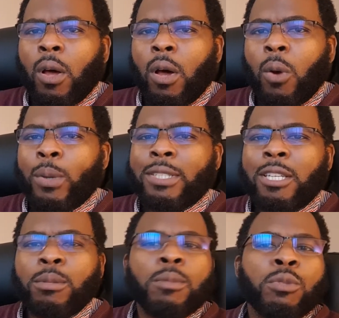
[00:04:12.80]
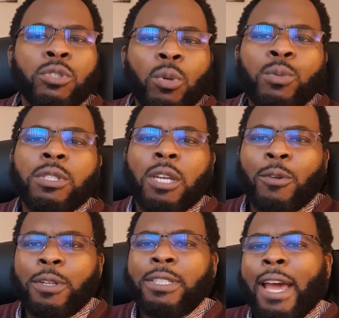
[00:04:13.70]
Or were the symptoms so
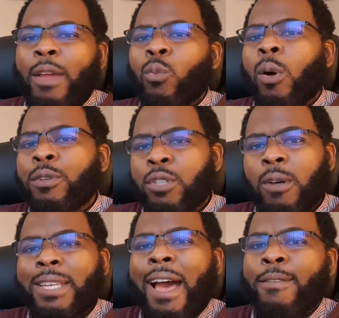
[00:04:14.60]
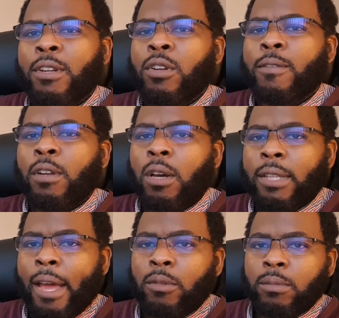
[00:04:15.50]
serious that it warrants us having another
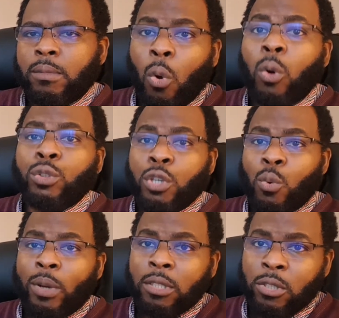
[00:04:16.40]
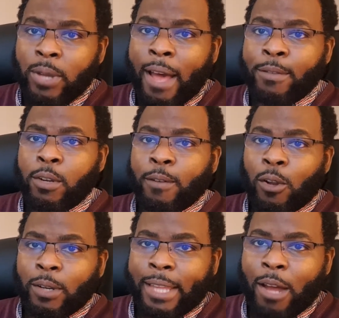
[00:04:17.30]
lockdown? Or do you want us to have another
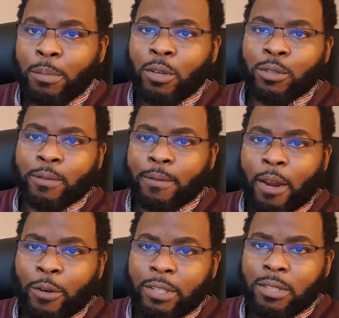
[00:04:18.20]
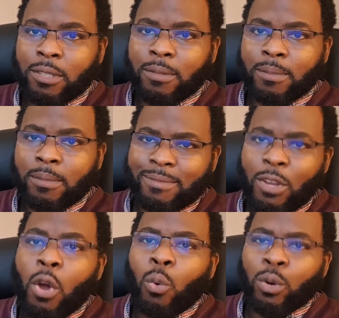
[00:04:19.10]
lockdown because of variant?
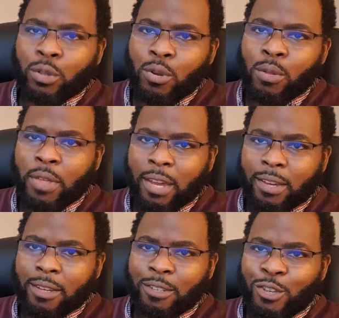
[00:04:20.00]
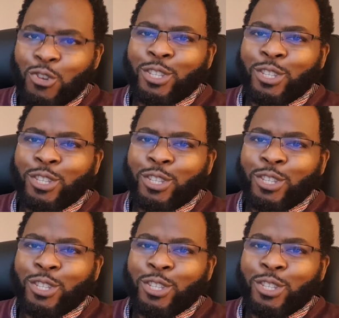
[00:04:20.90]
What do you think? You